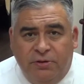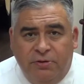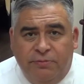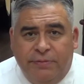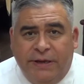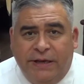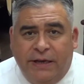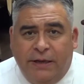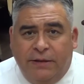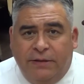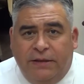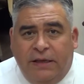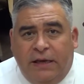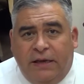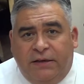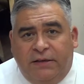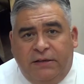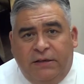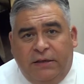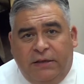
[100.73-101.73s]
Luba held
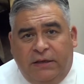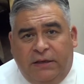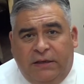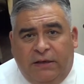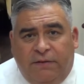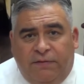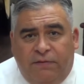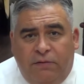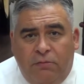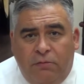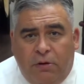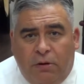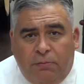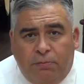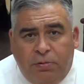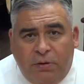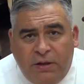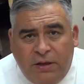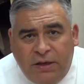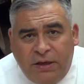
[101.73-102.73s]
that if you are
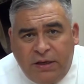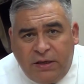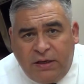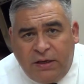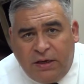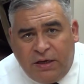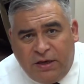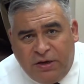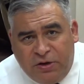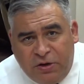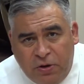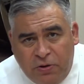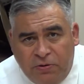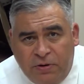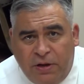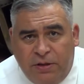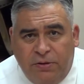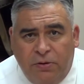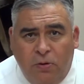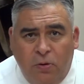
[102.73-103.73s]
playing a note
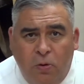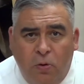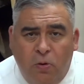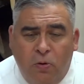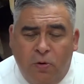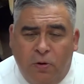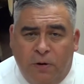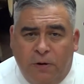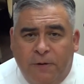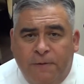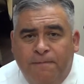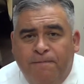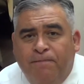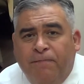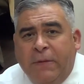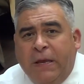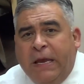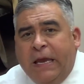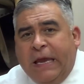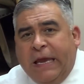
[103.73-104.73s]
on the horn,
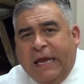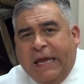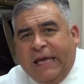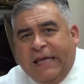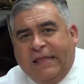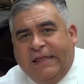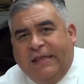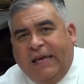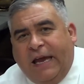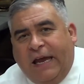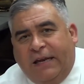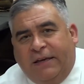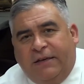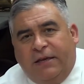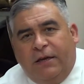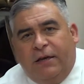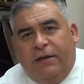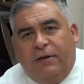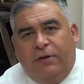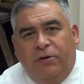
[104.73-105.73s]

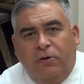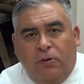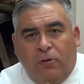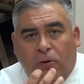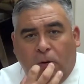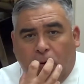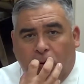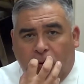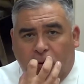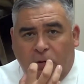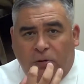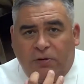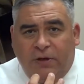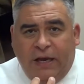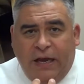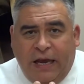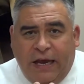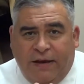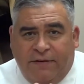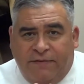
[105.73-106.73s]
that your oral
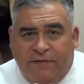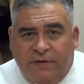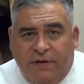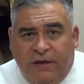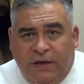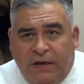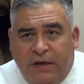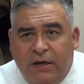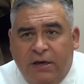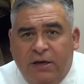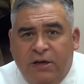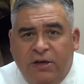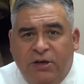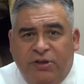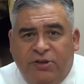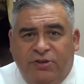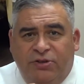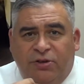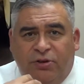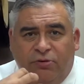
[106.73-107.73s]
cavity
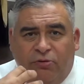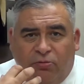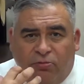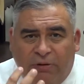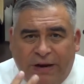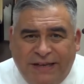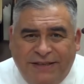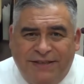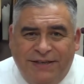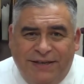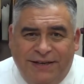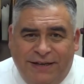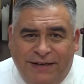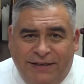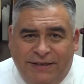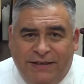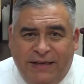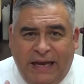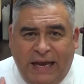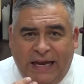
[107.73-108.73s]
should
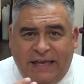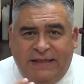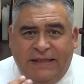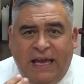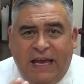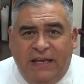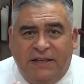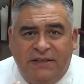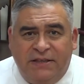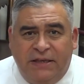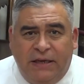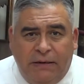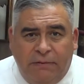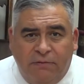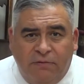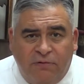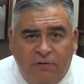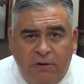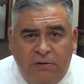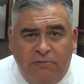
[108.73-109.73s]
resonate at that same
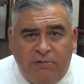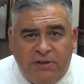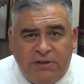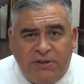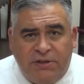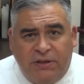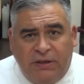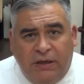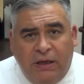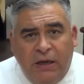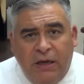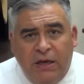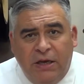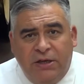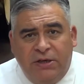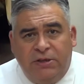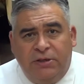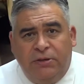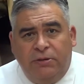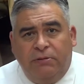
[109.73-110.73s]
frequency
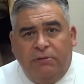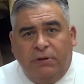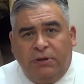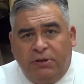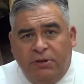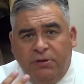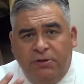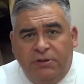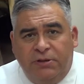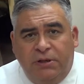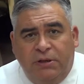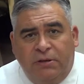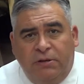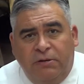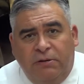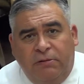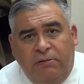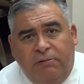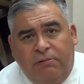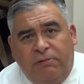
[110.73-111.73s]
to
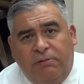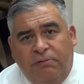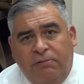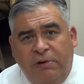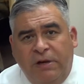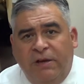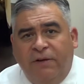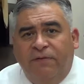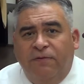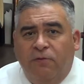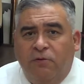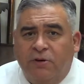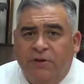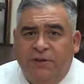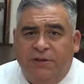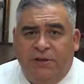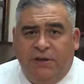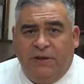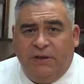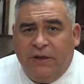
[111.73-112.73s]
acoustically
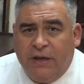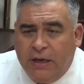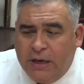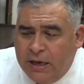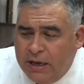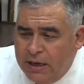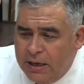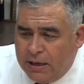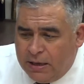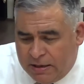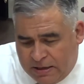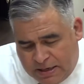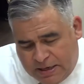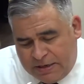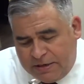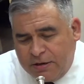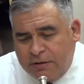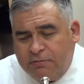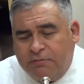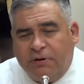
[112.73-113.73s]
reinforce it.
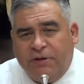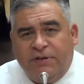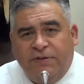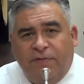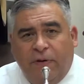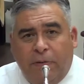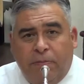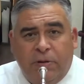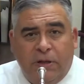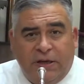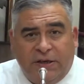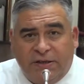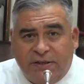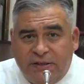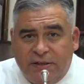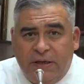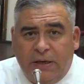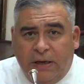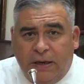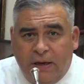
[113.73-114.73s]
In other words, if I play a
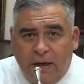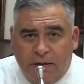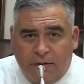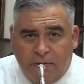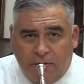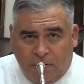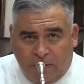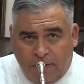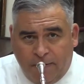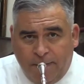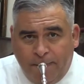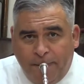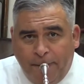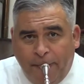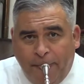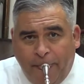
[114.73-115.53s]
C on the horn,